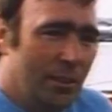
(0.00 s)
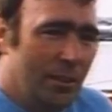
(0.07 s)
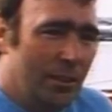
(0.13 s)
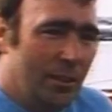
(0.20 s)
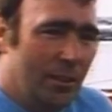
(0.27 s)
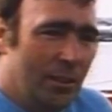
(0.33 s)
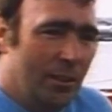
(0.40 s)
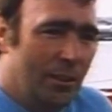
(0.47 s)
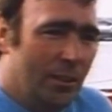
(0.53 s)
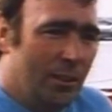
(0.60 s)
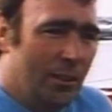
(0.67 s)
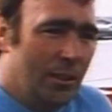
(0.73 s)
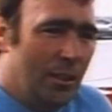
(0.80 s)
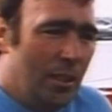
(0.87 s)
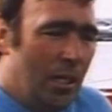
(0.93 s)
Dave Barry,
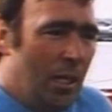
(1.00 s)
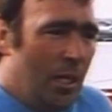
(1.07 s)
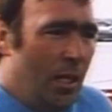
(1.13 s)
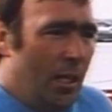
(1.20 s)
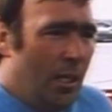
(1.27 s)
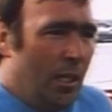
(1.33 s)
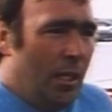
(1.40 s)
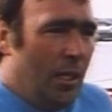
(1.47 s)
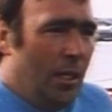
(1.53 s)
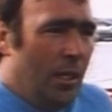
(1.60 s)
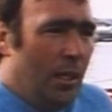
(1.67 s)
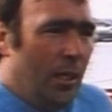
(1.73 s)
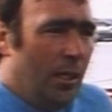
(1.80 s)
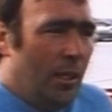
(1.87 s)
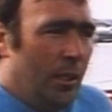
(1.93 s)
it is dangerous
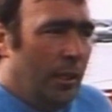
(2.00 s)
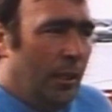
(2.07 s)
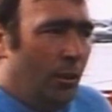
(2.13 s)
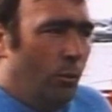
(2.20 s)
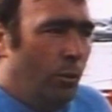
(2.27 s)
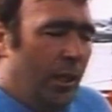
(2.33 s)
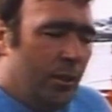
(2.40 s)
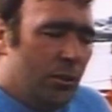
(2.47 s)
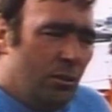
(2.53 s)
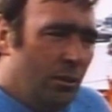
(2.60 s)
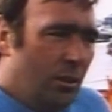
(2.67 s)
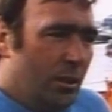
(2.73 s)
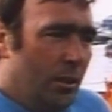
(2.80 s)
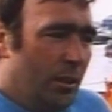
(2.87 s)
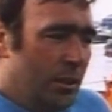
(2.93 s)
though, isn't it? When I
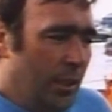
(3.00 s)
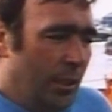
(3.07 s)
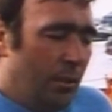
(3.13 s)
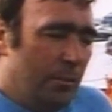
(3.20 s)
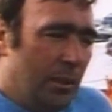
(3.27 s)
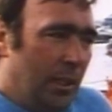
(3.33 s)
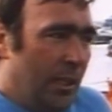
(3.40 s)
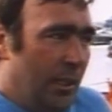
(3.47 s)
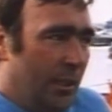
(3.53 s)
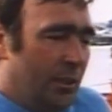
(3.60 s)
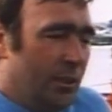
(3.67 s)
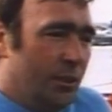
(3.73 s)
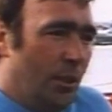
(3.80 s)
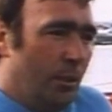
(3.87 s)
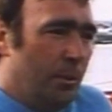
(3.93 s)
took the second
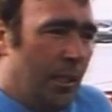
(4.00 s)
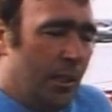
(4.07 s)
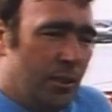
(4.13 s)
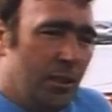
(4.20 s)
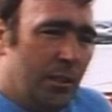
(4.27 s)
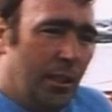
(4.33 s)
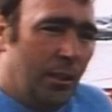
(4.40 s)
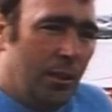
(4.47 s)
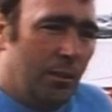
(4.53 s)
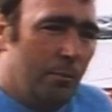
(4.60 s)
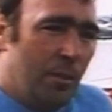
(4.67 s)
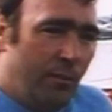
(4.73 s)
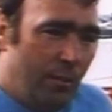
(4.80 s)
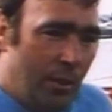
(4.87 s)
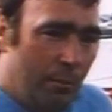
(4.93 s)
mechanic's job, I had to take
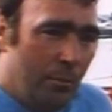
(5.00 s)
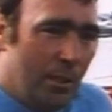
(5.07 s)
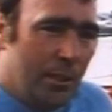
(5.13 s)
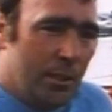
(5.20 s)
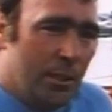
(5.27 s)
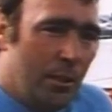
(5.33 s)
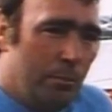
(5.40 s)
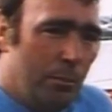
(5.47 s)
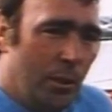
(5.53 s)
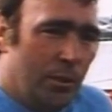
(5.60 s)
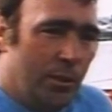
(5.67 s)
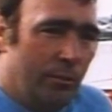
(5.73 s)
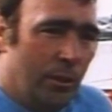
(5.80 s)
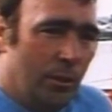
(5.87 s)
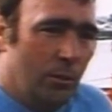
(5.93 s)
my family's
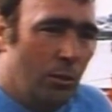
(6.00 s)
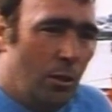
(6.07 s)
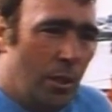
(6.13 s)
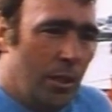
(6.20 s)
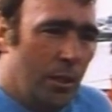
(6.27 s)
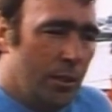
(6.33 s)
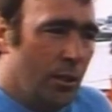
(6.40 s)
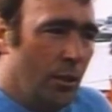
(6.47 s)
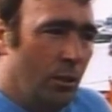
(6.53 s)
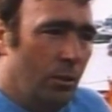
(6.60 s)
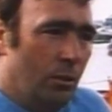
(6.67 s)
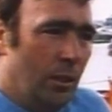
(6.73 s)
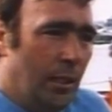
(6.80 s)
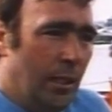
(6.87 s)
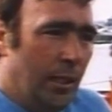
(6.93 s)
point of view, uh,
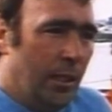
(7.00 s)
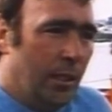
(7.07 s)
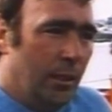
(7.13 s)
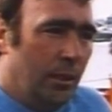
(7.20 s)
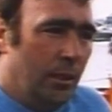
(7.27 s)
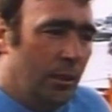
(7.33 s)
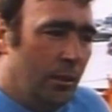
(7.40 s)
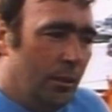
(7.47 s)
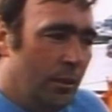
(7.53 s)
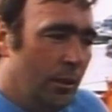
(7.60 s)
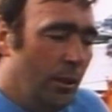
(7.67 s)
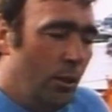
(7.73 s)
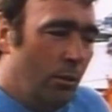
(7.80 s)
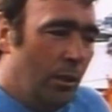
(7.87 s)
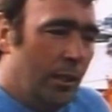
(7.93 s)
so I, uh,
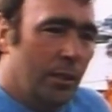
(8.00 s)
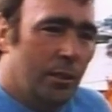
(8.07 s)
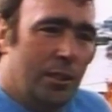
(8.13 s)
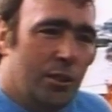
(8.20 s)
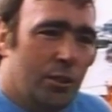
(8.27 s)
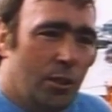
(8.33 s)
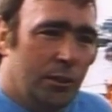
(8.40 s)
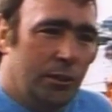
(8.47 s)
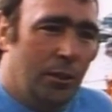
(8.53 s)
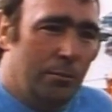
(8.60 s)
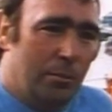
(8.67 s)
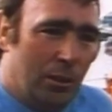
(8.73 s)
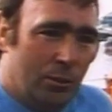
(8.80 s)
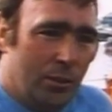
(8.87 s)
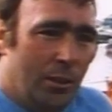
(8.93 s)
we had a discussion
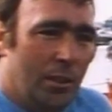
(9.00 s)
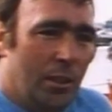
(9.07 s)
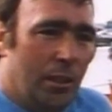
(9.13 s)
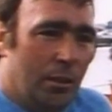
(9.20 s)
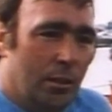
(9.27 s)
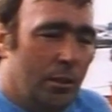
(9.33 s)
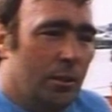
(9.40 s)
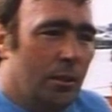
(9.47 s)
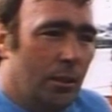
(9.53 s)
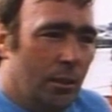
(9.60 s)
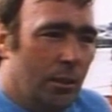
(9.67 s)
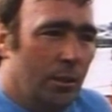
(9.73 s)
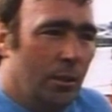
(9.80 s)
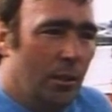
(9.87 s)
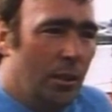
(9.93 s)
about it, and
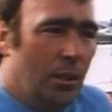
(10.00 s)
uh,